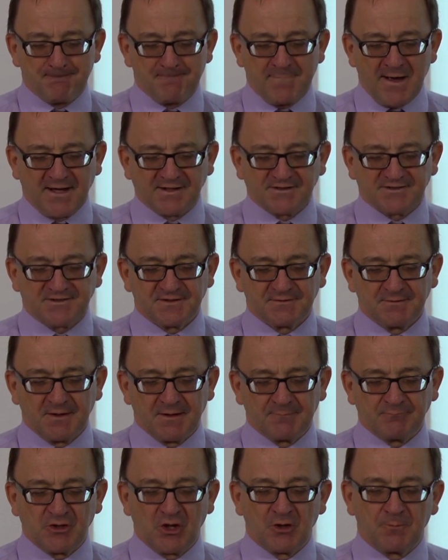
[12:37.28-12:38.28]
but
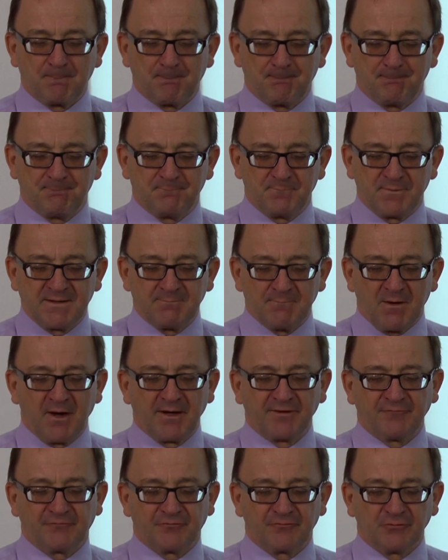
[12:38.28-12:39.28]
you know, be
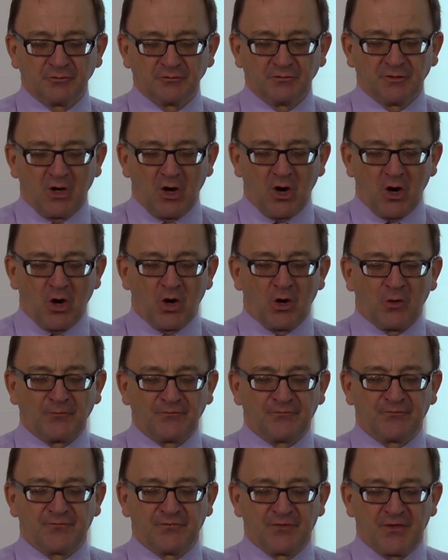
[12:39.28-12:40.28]
mindful
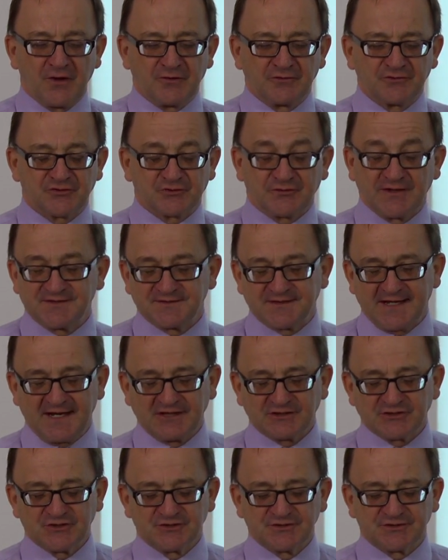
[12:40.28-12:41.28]
of those
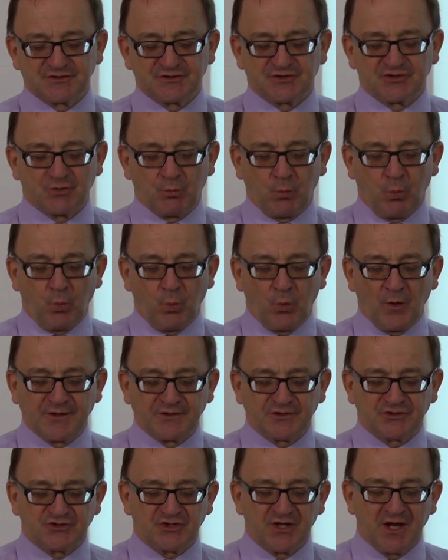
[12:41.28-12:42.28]
transactions
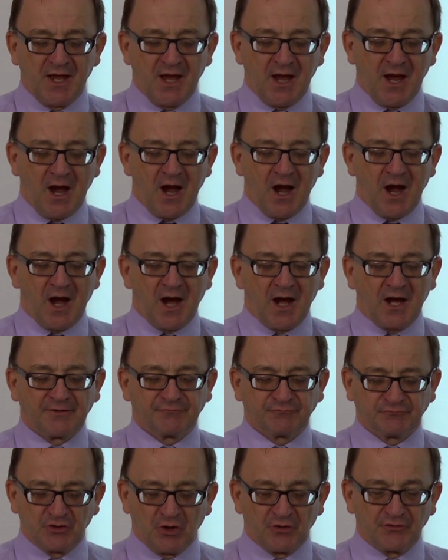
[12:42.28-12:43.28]
which
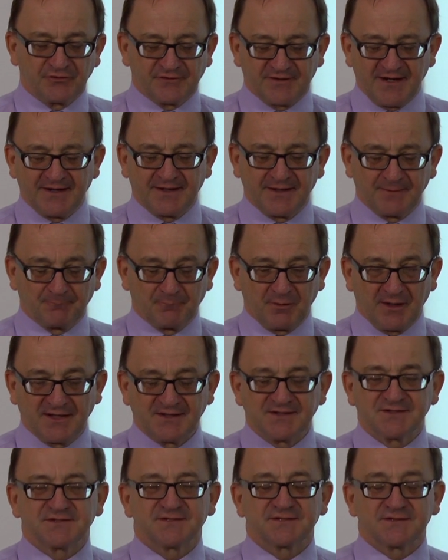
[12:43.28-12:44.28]
are not taking
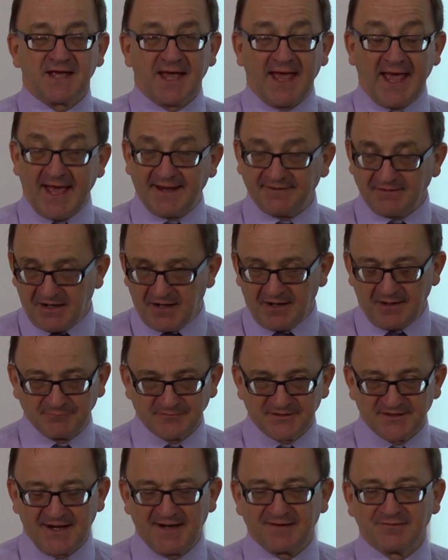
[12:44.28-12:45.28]
place at
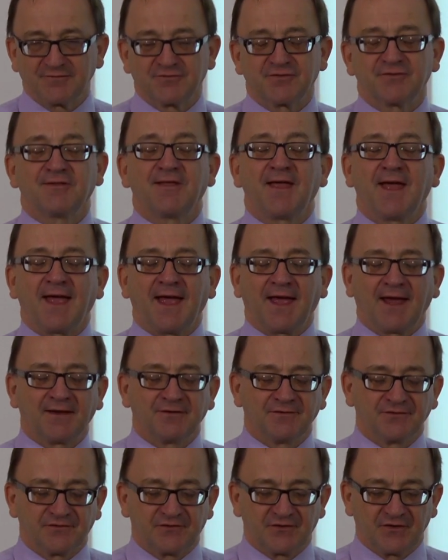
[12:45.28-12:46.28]
arm's length,
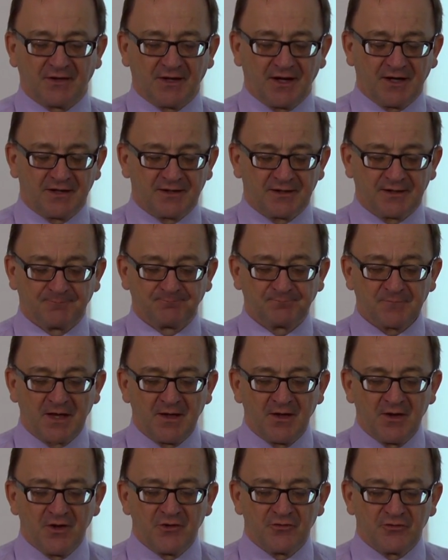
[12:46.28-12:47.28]
and uh,
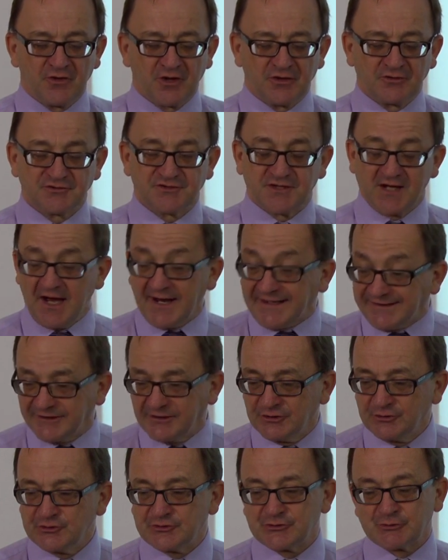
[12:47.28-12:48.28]
those
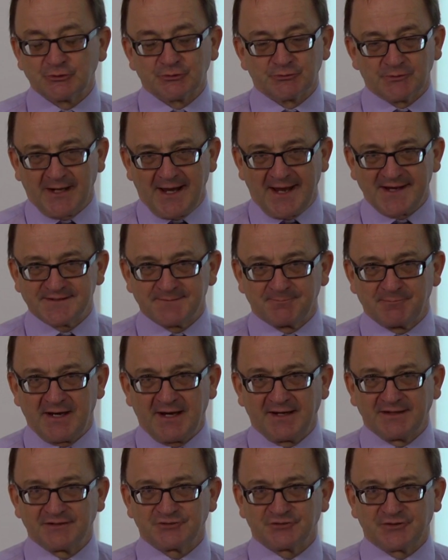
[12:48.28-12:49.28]
unusual related
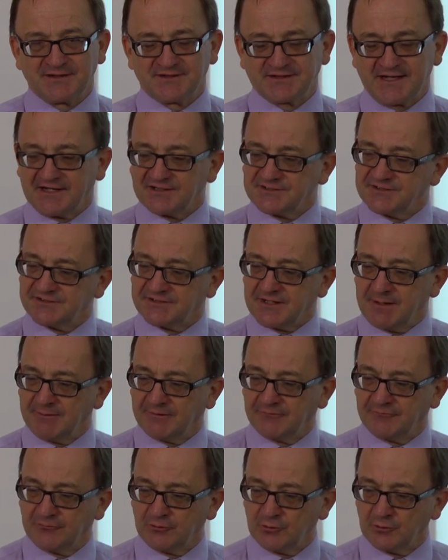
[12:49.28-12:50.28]
party transactions
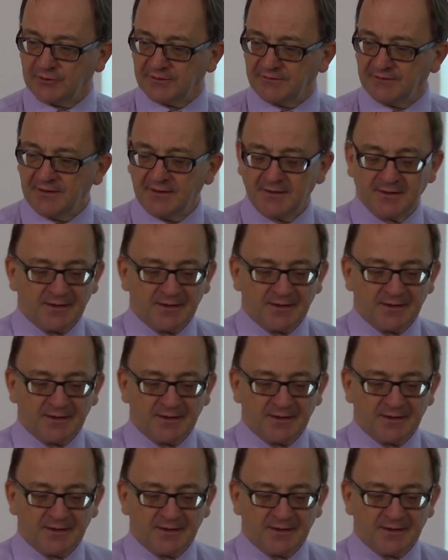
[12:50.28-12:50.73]
coming forward.